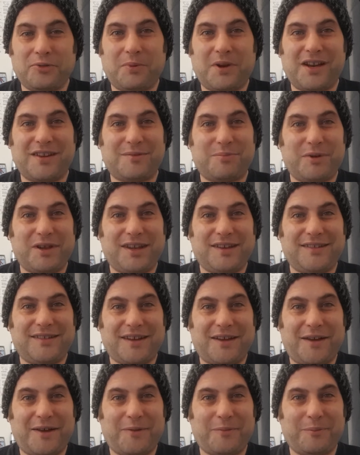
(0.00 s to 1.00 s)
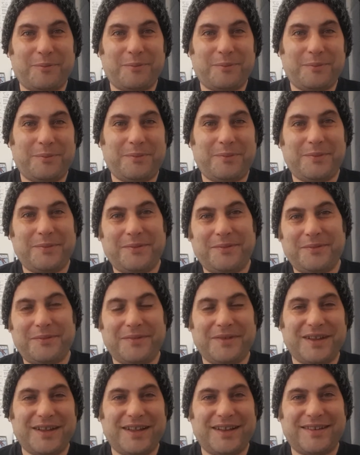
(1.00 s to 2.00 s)
when it's being dumb.
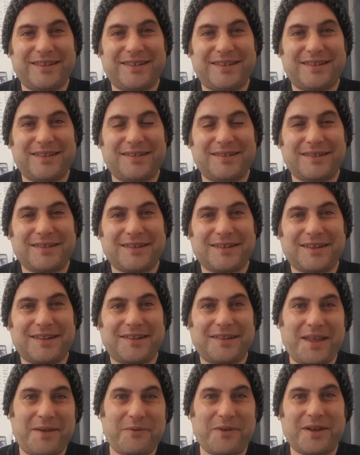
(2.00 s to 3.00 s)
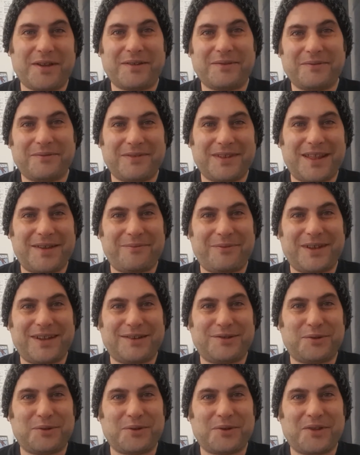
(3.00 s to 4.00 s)
It's clever without being
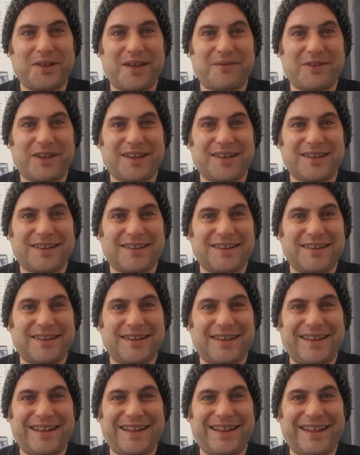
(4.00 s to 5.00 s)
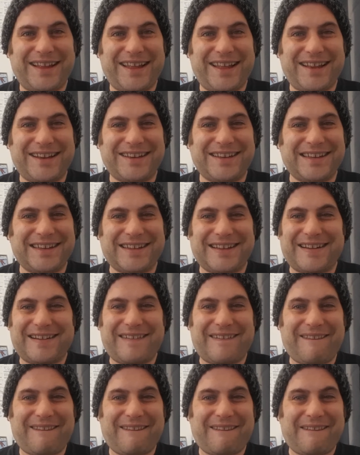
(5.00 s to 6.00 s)
too clever, and
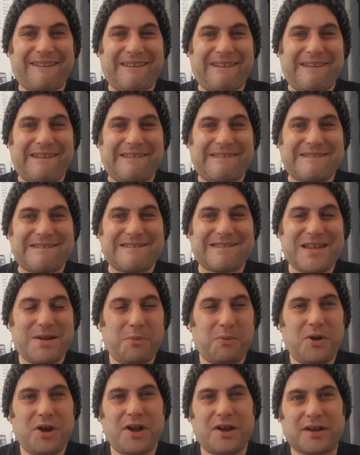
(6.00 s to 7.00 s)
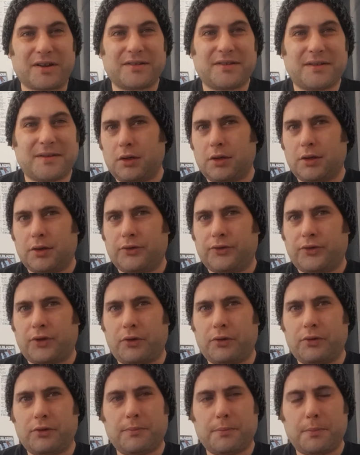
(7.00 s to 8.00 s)
it worked.
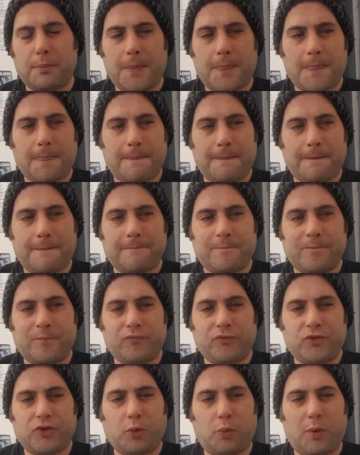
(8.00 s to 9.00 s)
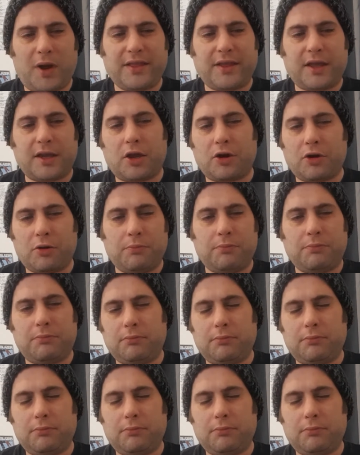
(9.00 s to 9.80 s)
So the way they go to